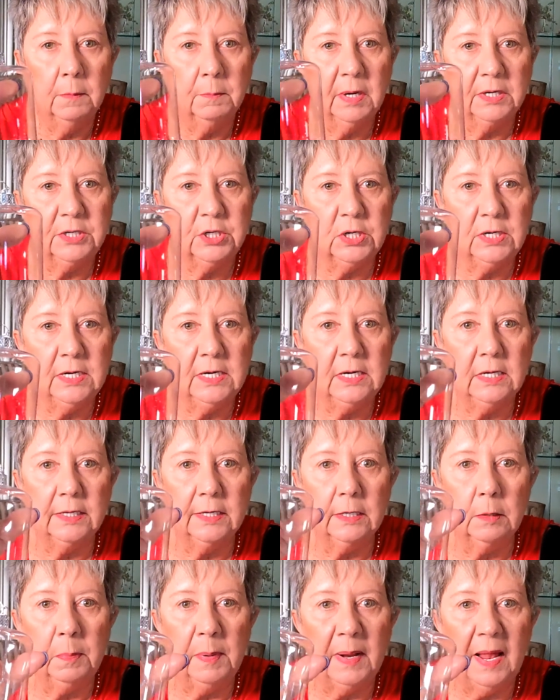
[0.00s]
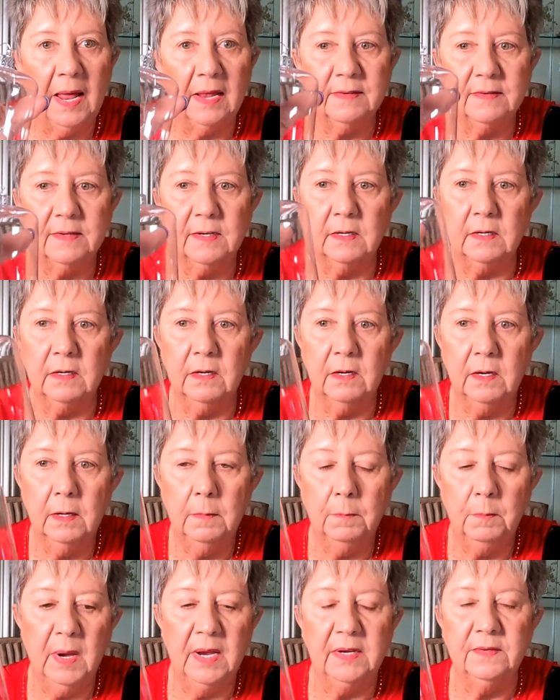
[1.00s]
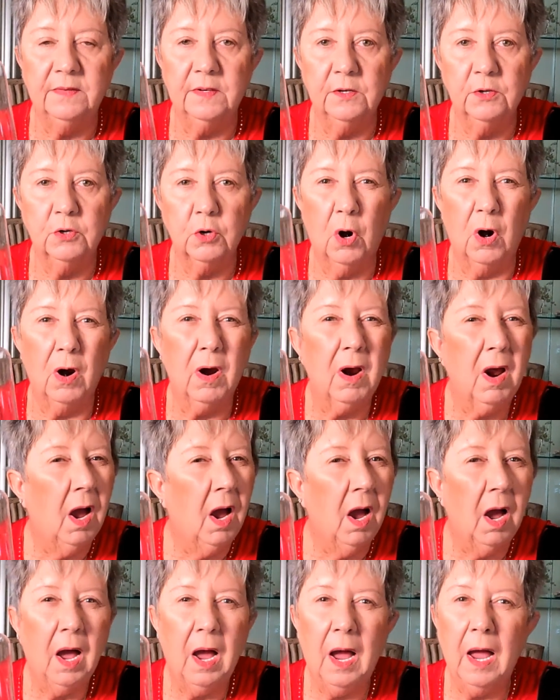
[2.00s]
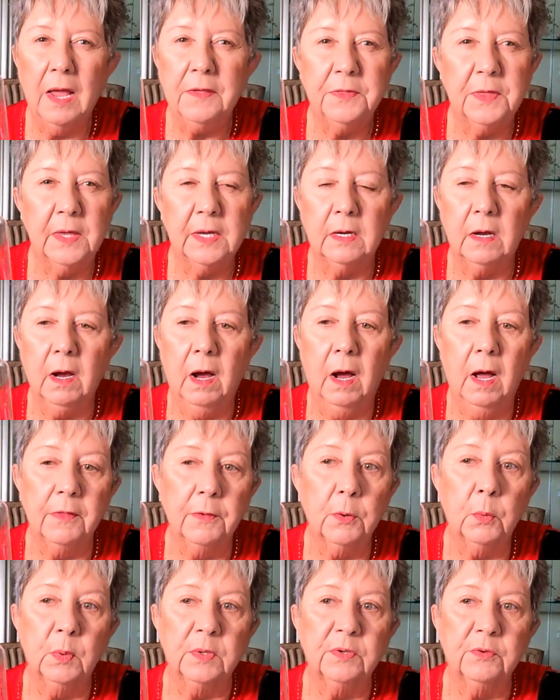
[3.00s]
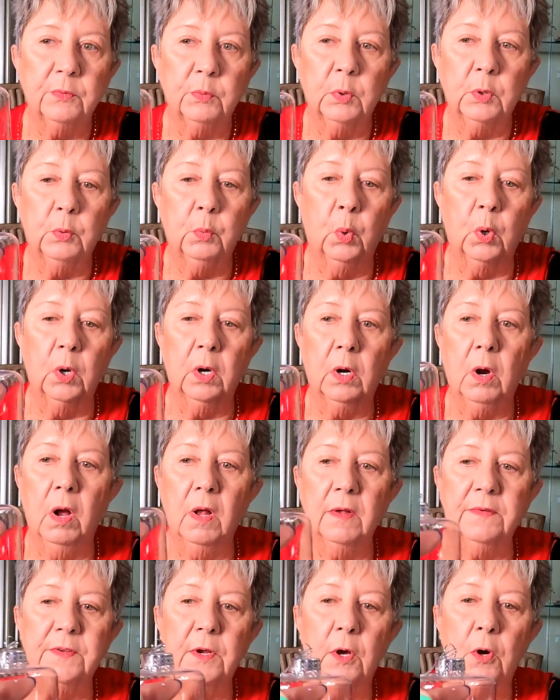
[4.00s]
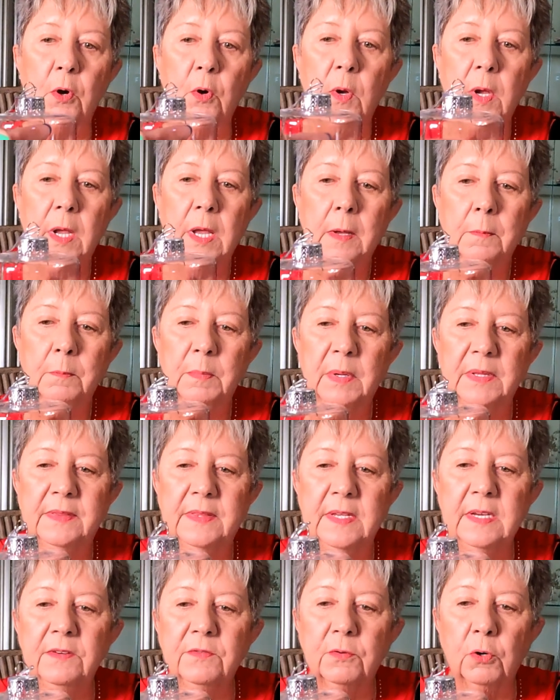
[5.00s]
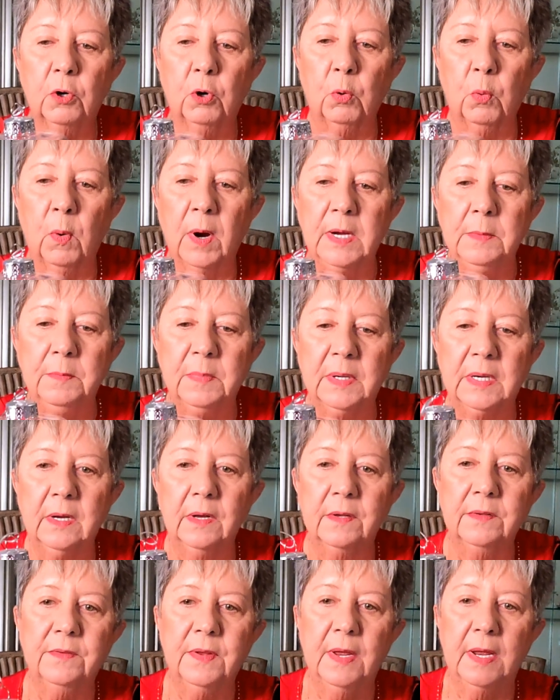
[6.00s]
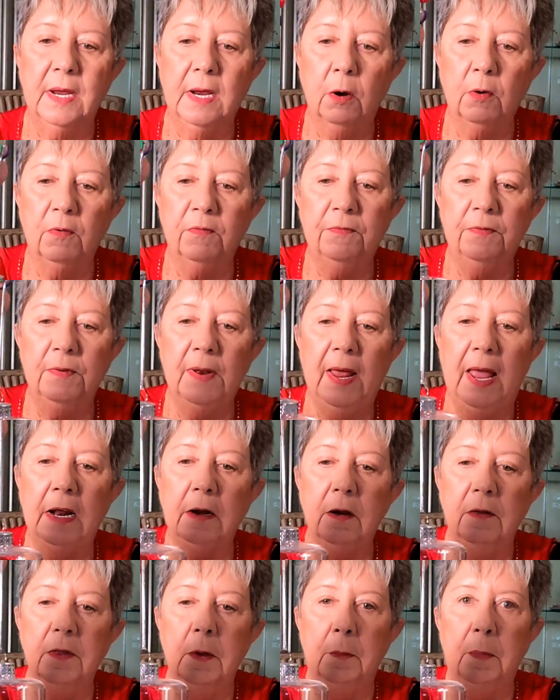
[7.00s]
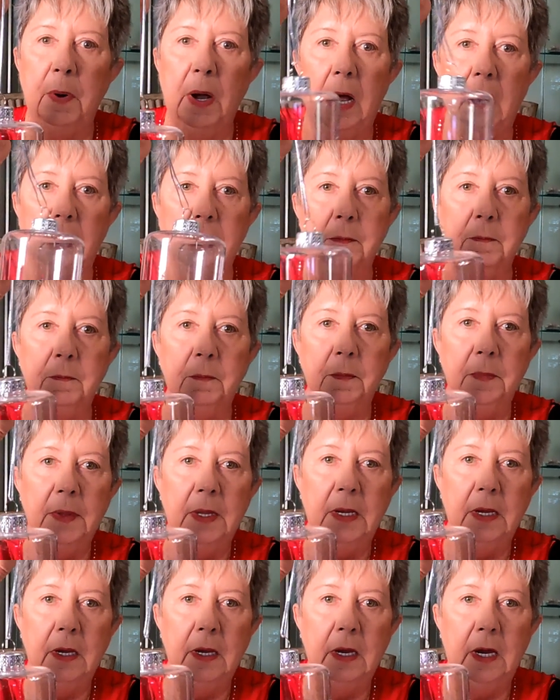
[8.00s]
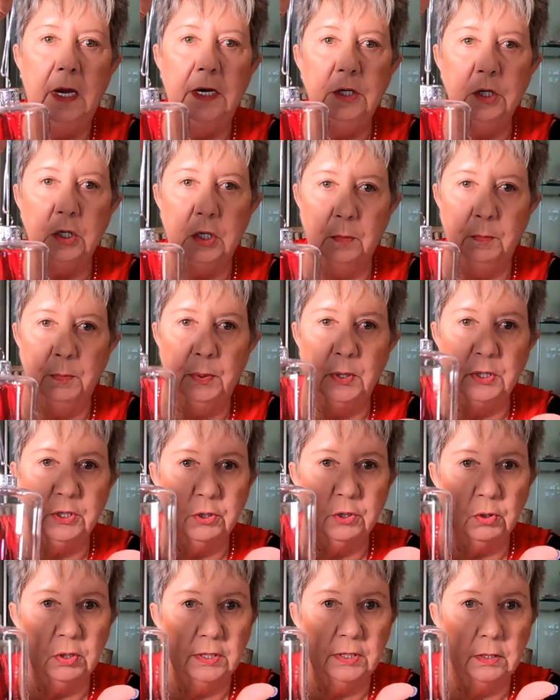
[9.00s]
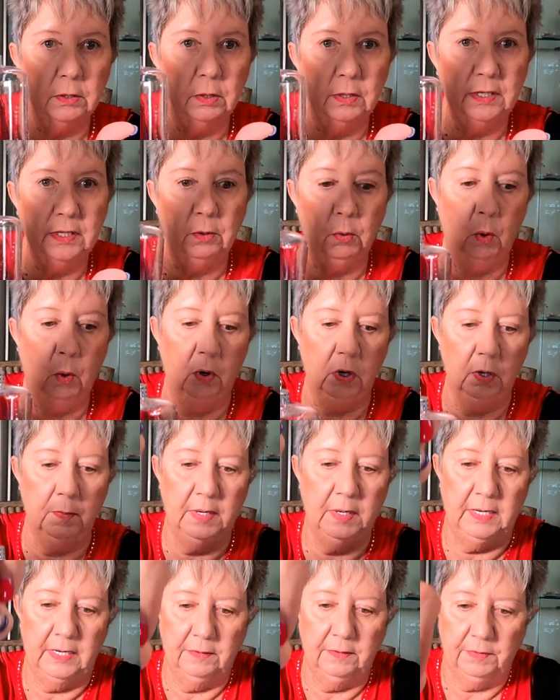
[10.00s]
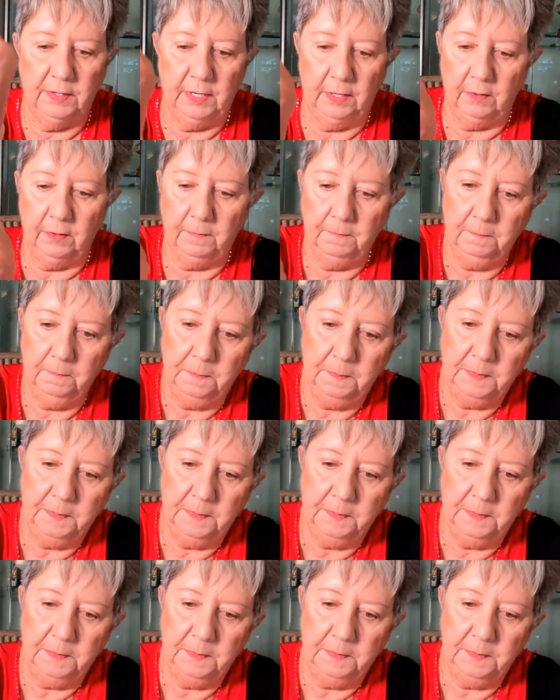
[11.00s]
But you need a little plastic mason jar. I think other ones would work also, but these are great because they are flat on the bottom and you can put your little ornament in there.